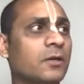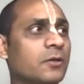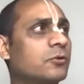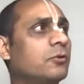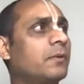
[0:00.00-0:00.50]

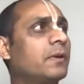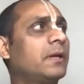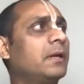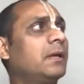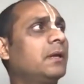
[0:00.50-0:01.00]
So,
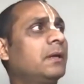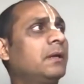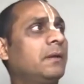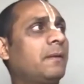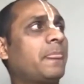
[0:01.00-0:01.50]

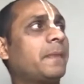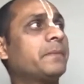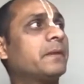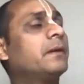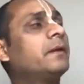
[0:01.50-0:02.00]

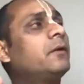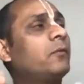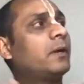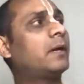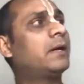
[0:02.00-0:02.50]
you
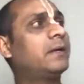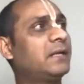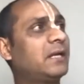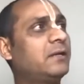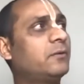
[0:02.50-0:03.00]
know,
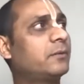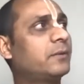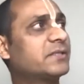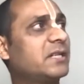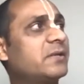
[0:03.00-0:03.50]
in one of the
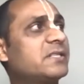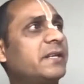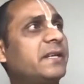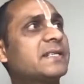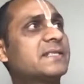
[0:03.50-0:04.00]
lectures I was
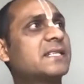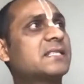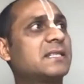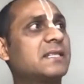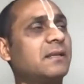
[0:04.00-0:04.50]
hearing, it
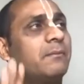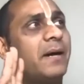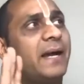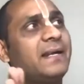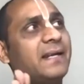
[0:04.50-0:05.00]
says the
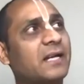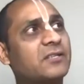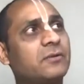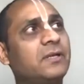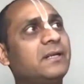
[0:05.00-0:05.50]
mind
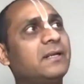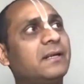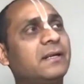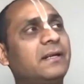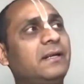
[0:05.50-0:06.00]
actually
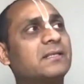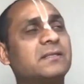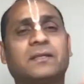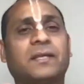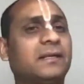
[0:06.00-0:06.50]
does
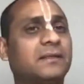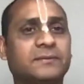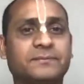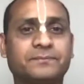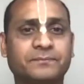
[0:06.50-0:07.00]
nothing.
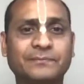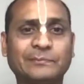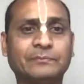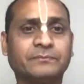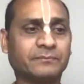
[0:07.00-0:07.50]

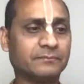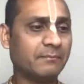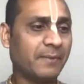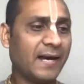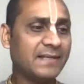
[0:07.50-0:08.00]

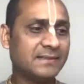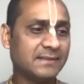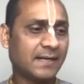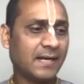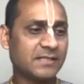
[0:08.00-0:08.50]

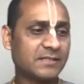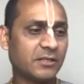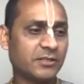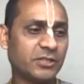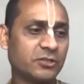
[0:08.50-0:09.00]
Mind has
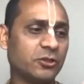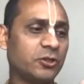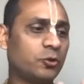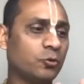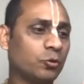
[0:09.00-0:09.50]
just
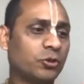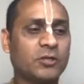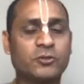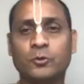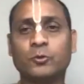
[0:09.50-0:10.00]
only two
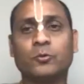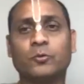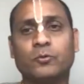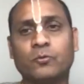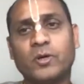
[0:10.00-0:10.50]
things to do.
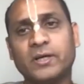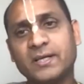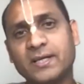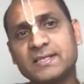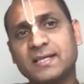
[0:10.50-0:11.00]
What
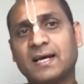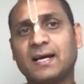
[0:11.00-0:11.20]
it is?